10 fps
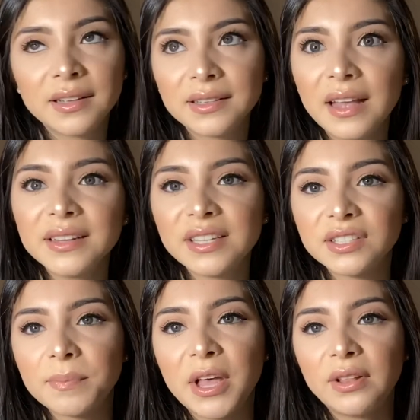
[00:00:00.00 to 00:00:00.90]
kind of talked
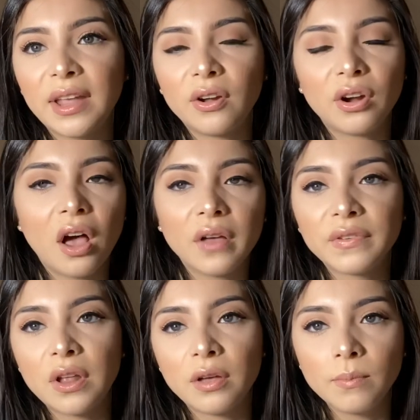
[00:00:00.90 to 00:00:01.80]
about like her off and
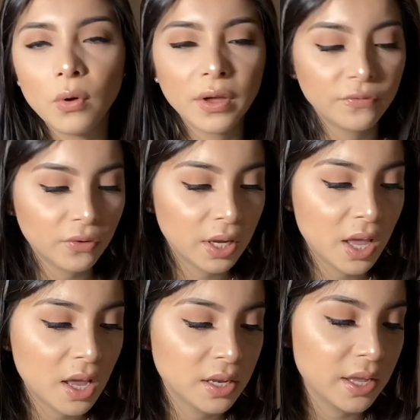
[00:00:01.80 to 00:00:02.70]
off
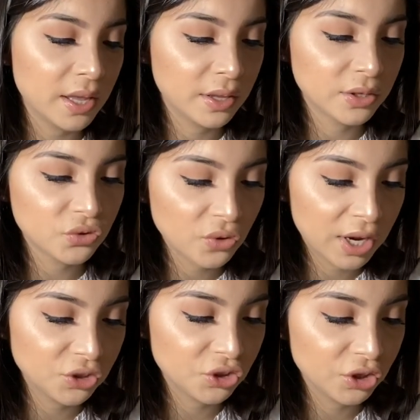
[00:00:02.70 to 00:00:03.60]
boyfriend and a
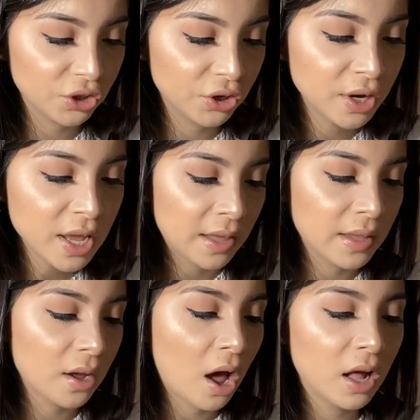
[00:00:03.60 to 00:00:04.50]
stranger and
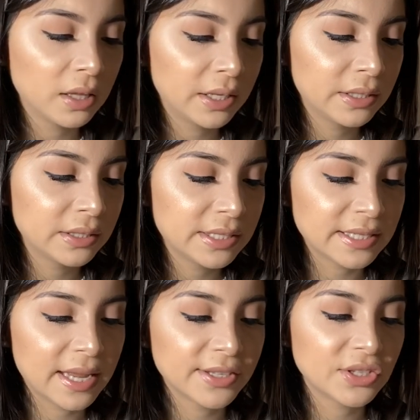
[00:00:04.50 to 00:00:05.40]
then Colin
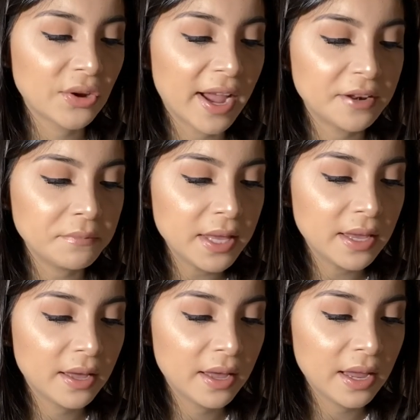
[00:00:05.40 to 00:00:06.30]
decides to hide
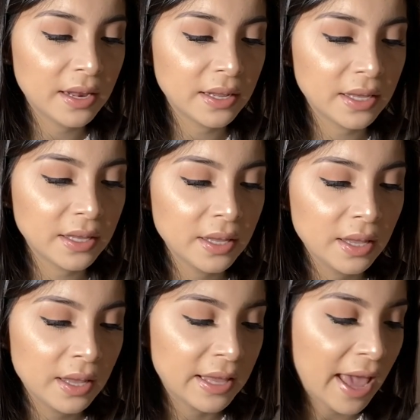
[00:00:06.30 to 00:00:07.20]
Mia in a
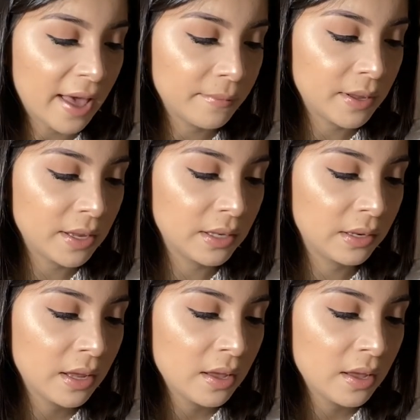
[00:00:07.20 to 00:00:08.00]
cabin.